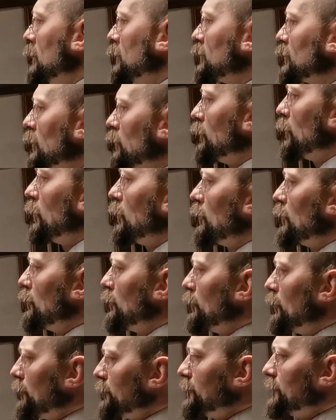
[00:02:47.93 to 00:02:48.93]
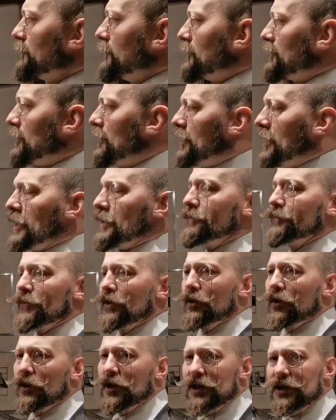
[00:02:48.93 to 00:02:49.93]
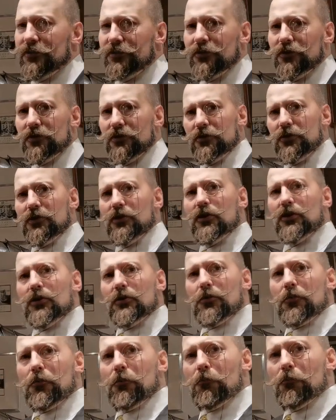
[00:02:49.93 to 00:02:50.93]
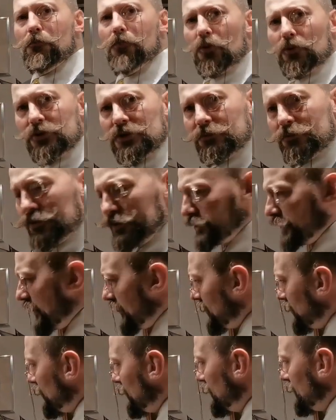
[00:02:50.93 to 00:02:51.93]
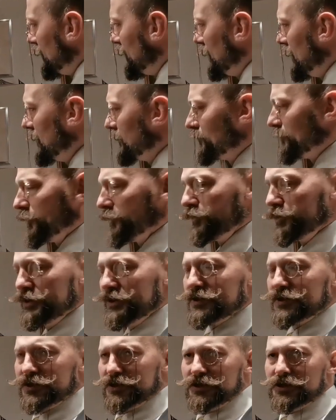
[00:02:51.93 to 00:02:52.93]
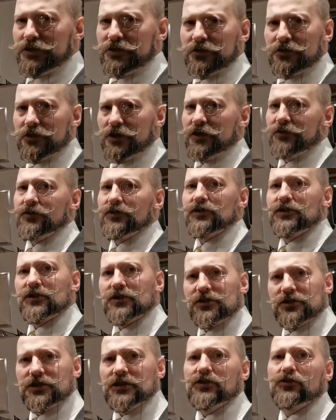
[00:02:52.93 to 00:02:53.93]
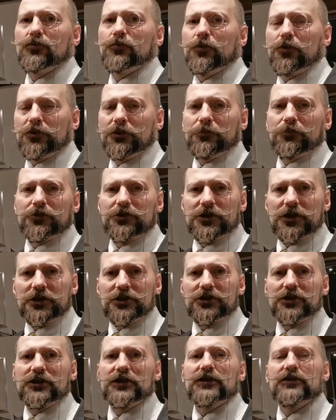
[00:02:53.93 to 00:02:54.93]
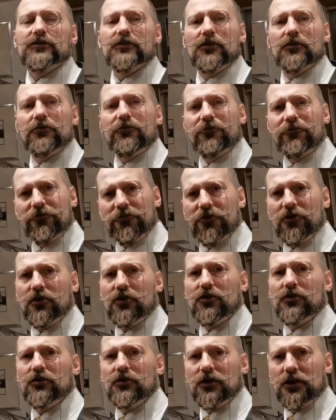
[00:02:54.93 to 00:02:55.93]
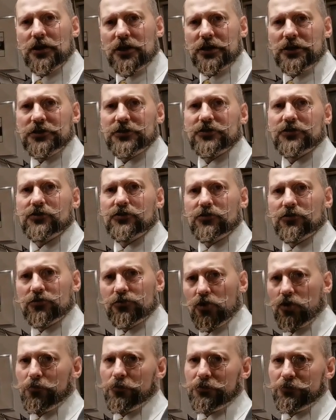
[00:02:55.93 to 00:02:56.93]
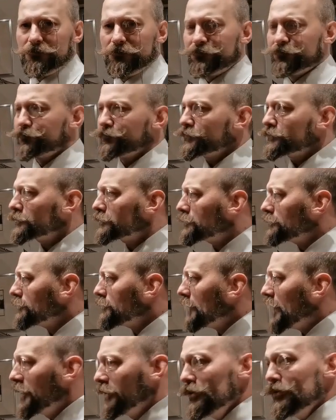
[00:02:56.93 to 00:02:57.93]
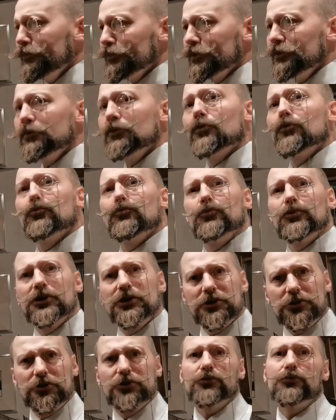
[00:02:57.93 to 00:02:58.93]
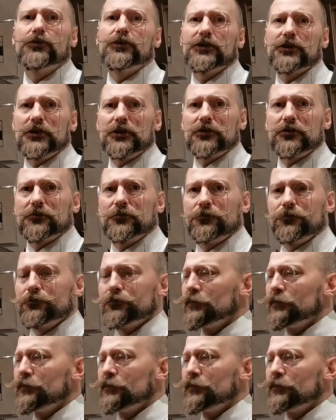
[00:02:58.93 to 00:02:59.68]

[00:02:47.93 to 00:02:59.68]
So a lot of the time the leather body protection is what we see, and the steel body protection is far less common. However, we do see it.